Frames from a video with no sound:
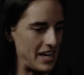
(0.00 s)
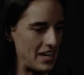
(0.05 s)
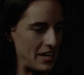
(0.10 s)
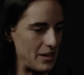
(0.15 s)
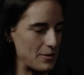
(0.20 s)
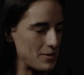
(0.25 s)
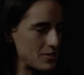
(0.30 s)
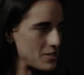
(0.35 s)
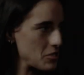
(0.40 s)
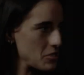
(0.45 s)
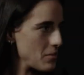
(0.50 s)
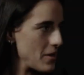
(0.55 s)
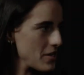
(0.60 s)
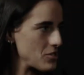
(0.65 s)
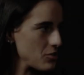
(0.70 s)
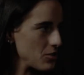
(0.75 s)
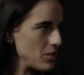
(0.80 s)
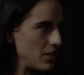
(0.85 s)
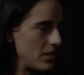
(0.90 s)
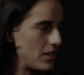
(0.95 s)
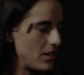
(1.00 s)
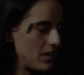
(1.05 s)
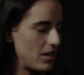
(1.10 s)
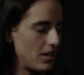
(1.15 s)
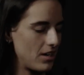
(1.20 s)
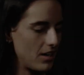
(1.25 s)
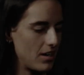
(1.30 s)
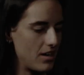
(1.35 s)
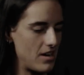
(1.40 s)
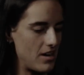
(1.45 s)
criticizing the
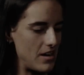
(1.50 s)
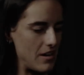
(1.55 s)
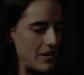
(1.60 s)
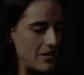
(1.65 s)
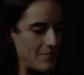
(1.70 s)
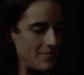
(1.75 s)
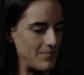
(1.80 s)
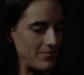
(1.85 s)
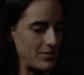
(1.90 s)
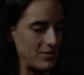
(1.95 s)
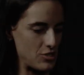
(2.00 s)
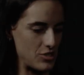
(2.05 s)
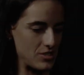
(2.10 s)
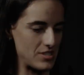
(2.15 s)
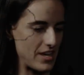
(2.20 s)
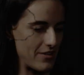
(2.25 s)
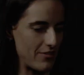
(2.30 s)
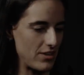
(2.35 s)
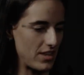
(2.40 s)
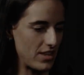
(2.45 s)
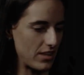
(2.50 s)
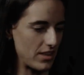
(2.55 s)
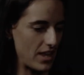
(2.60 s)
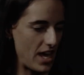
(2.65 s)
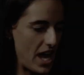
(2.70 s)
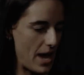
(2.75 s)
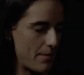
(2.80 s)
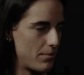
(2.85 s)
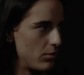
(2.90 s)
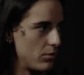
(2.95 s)
referees. But
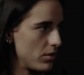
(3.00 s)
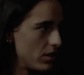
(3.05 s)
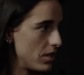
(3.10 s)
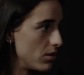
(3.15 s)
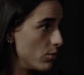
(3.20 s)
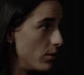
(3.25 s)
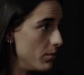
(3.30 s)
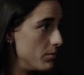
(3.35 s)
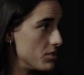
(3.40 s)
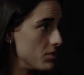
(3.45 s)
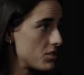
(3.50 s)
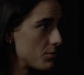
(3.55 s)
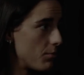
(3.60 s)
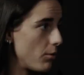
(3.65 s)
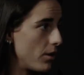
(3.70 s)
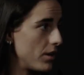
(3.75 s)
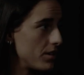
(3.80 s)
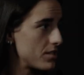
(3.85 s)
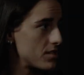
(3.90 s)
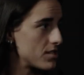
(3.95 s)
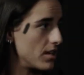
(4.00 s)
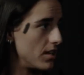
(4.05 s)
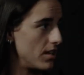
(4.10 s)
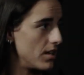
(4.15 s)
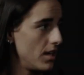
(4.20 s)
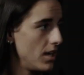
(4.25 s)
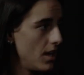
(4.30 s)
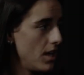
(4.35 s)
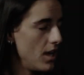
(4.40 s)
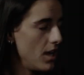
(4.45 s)
here's a thought: maybe she should spend
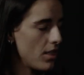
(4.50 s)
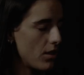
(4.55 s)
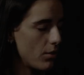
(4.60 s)
less time